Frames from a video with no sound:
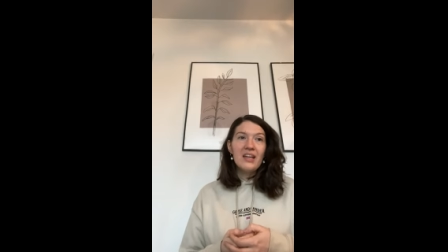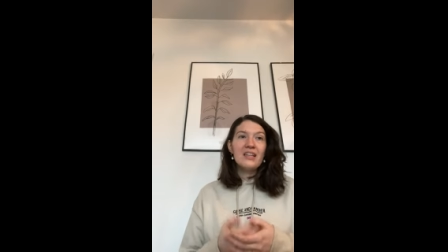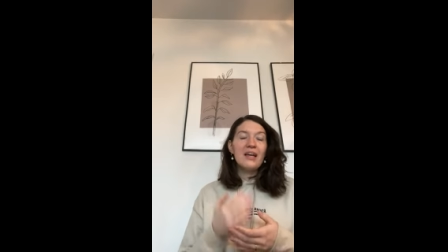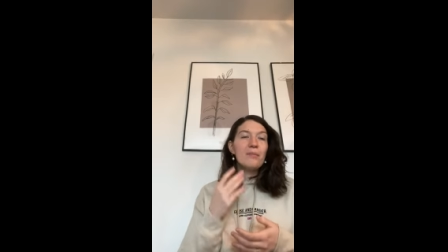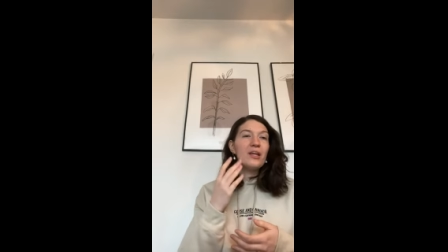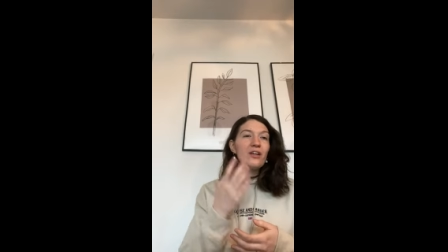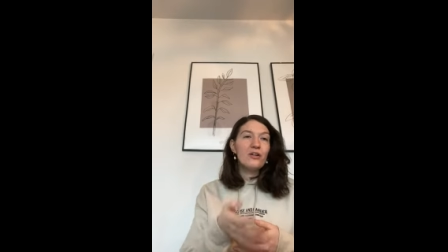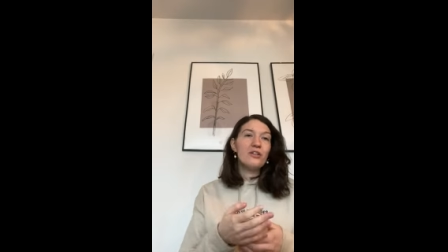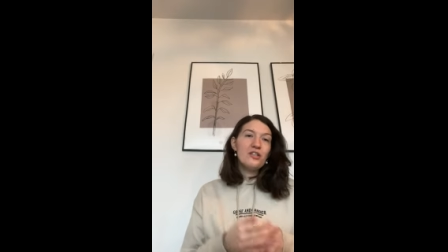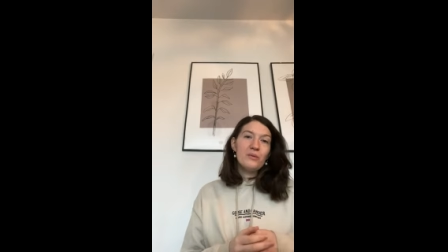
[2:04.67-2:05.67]
Let me
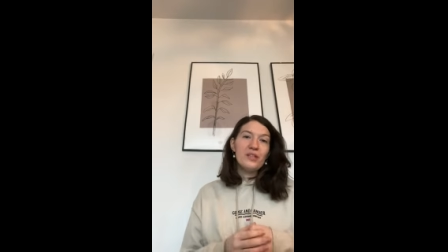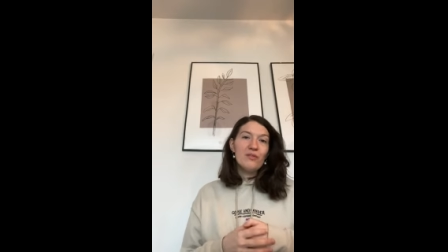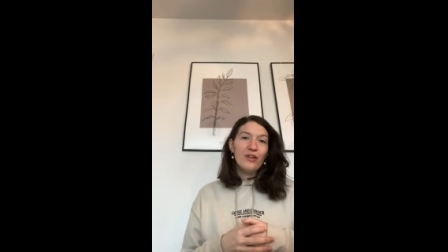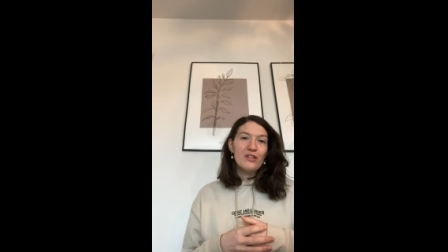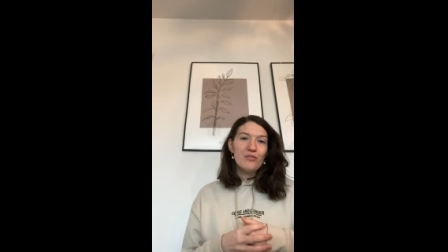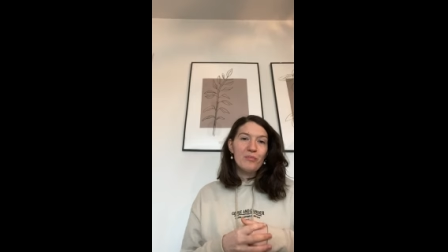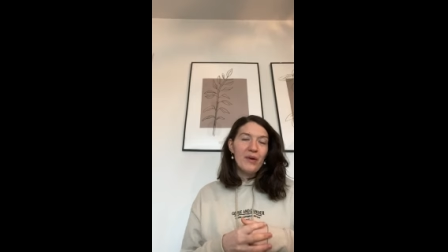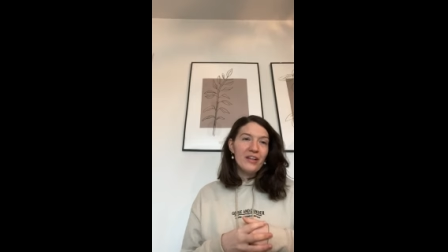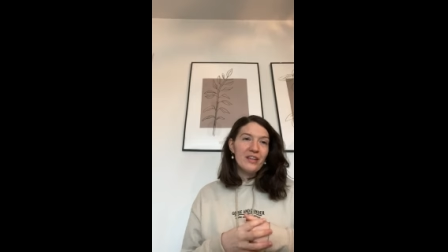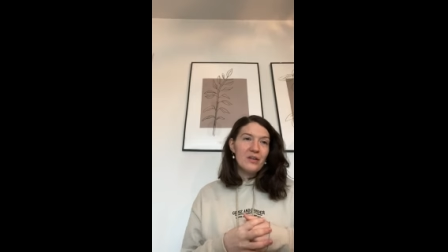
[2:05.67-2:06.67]
encourage you with this verse from
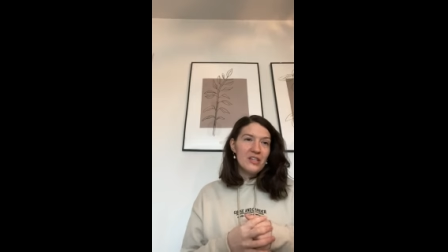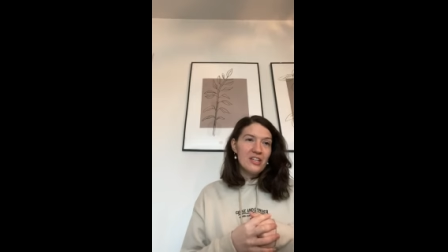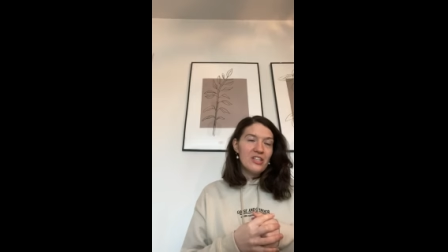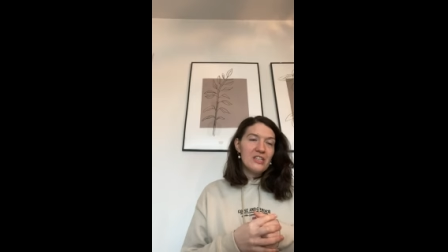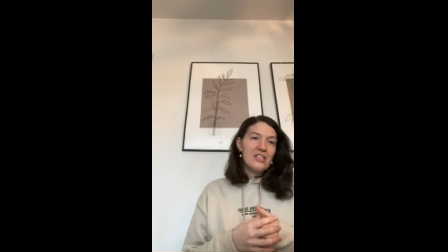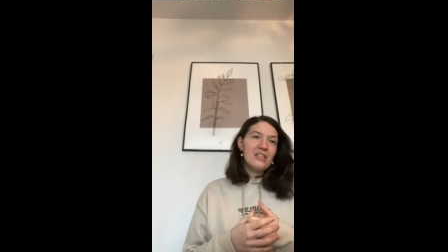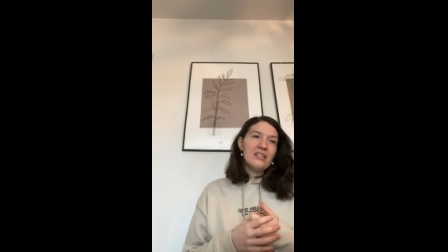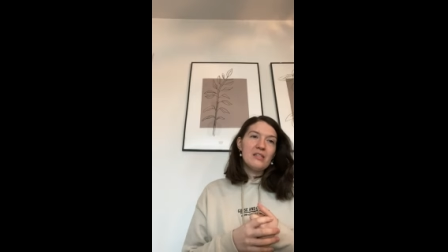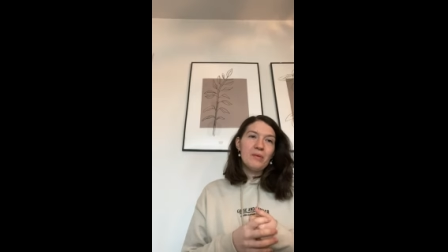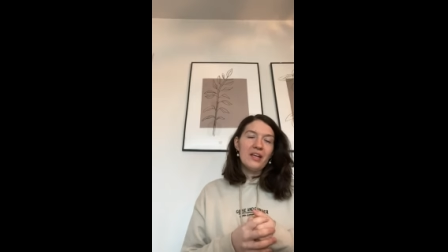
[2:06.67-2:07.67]
Matthew. It's actually
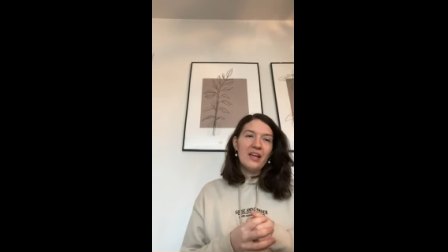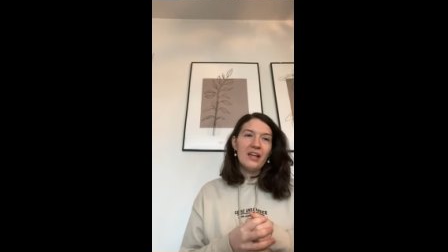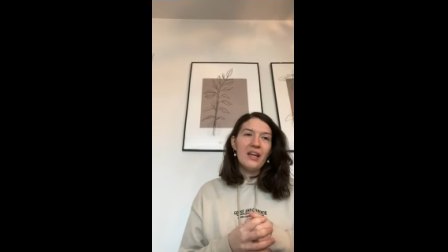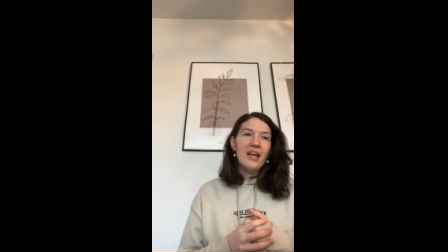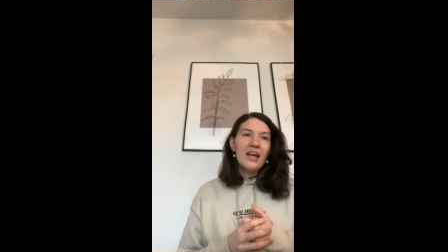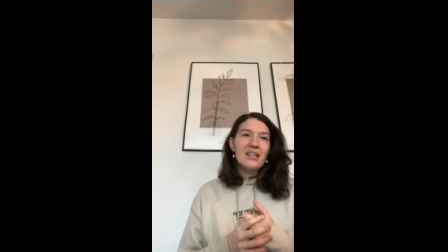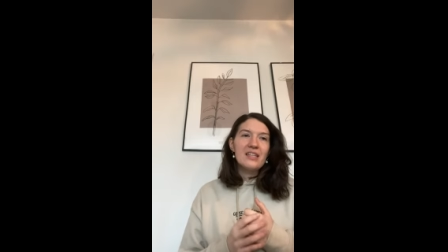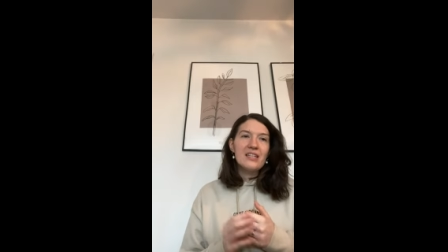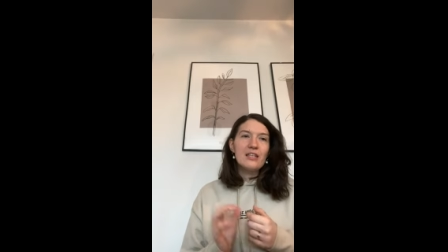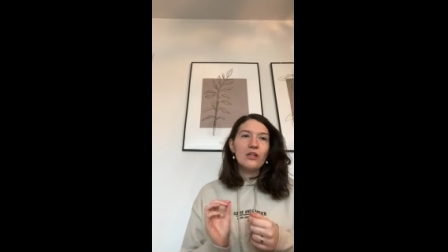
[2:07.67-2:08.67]
Jesus speaking. He
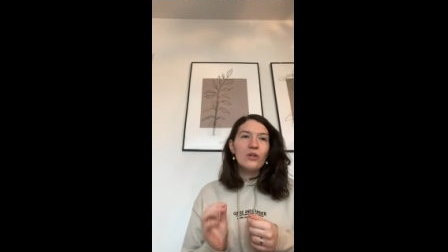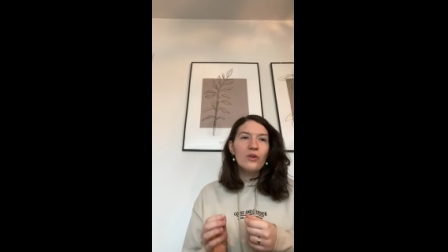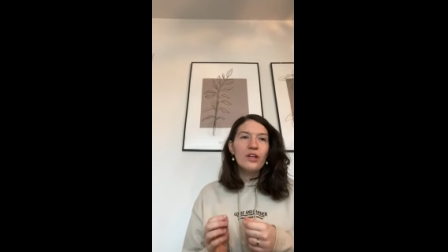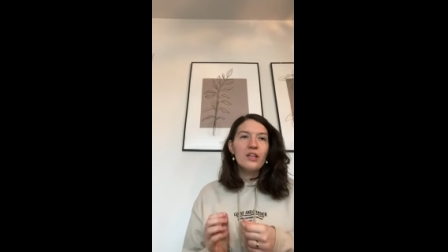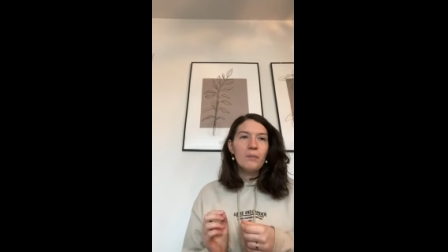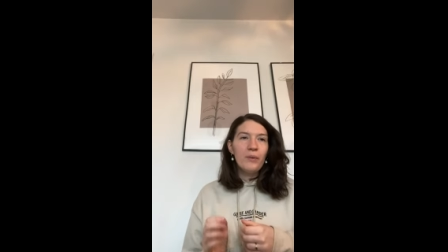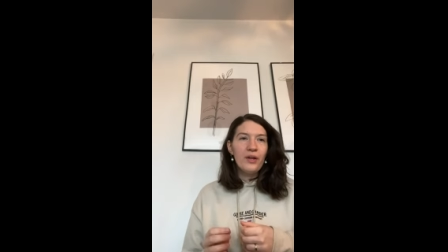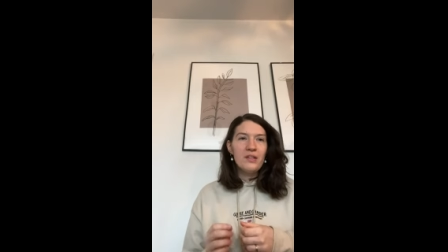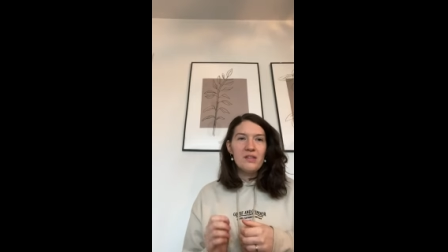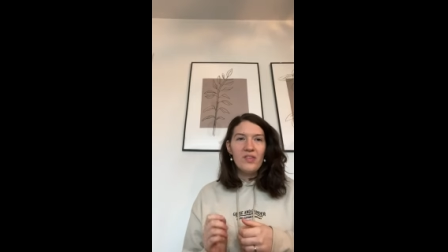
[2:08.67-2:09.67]
says, Look at the
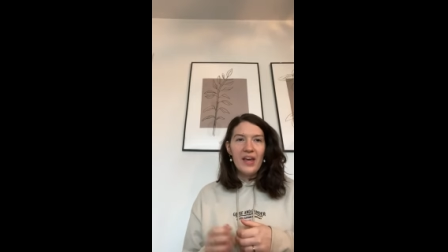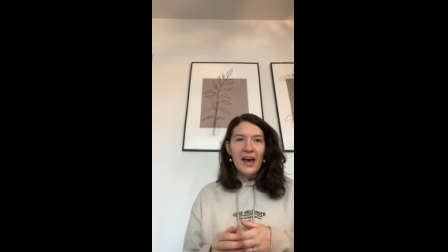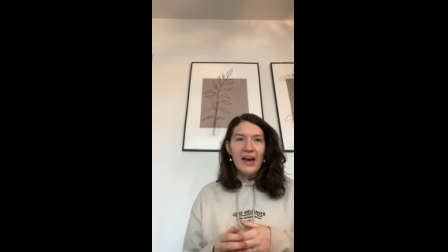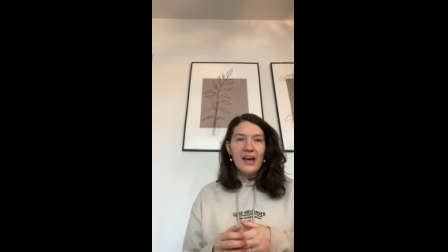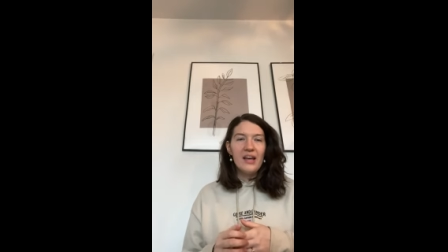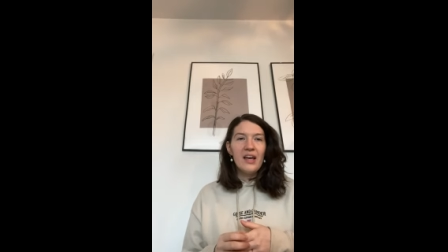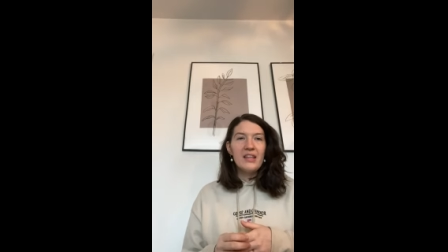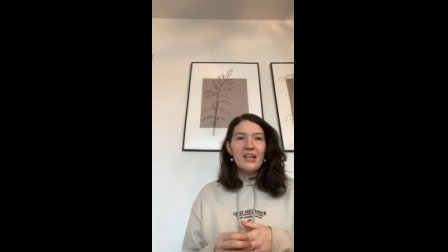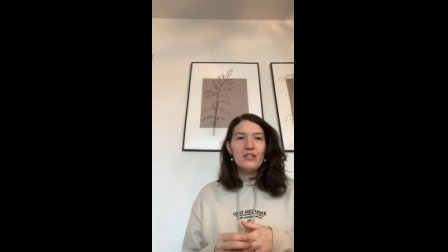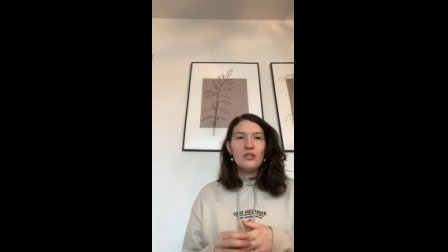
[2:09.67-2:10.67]
birds of the air,
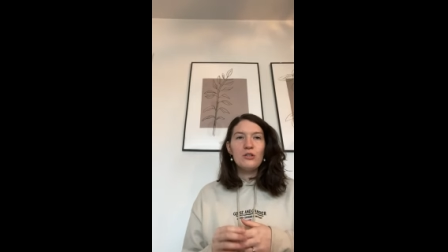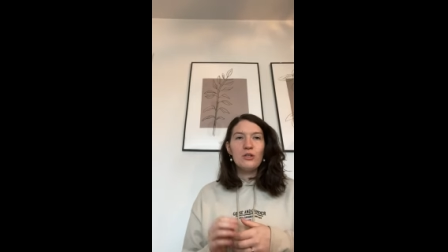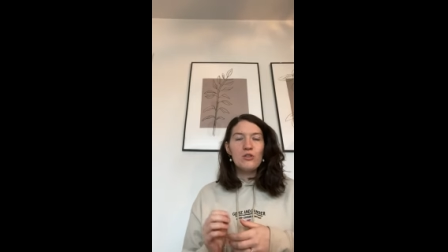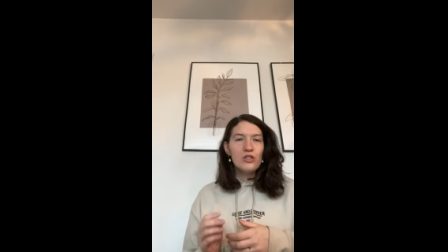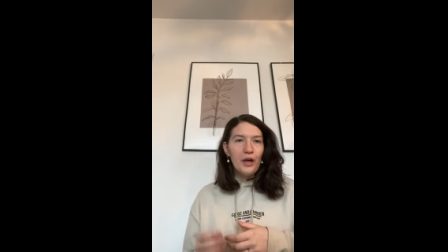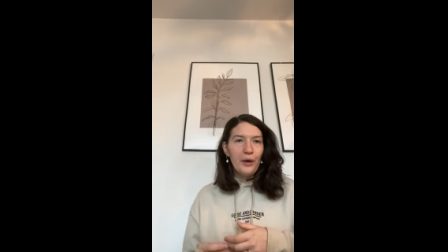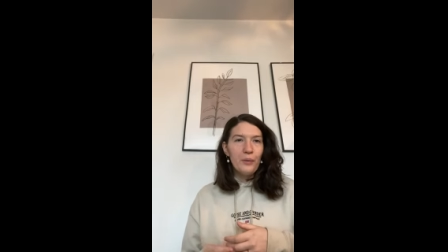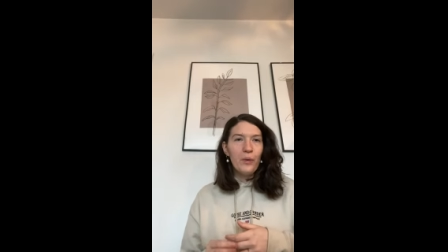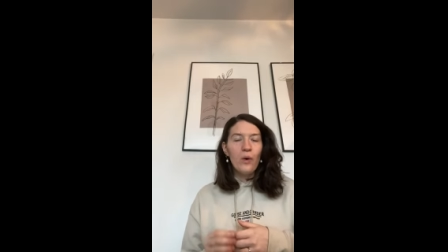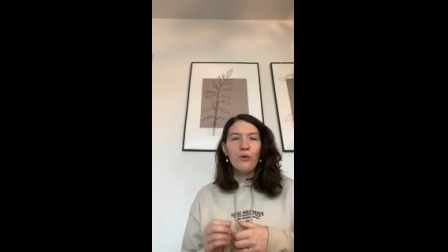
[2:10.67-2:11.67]
they do not
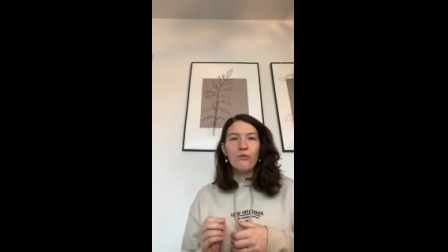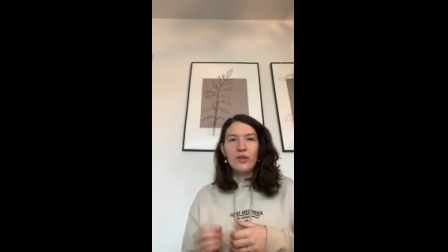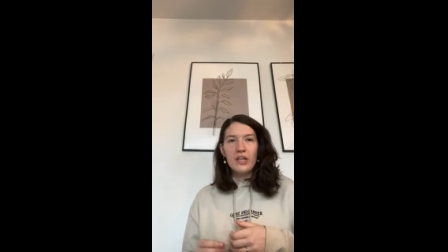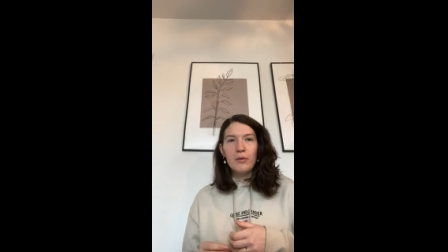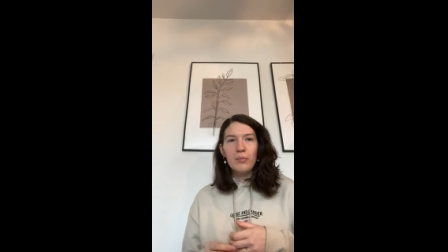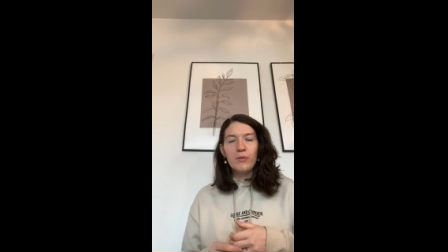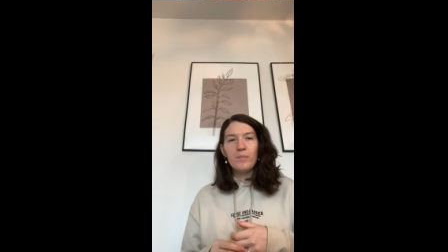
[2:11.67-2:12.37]
sow or reap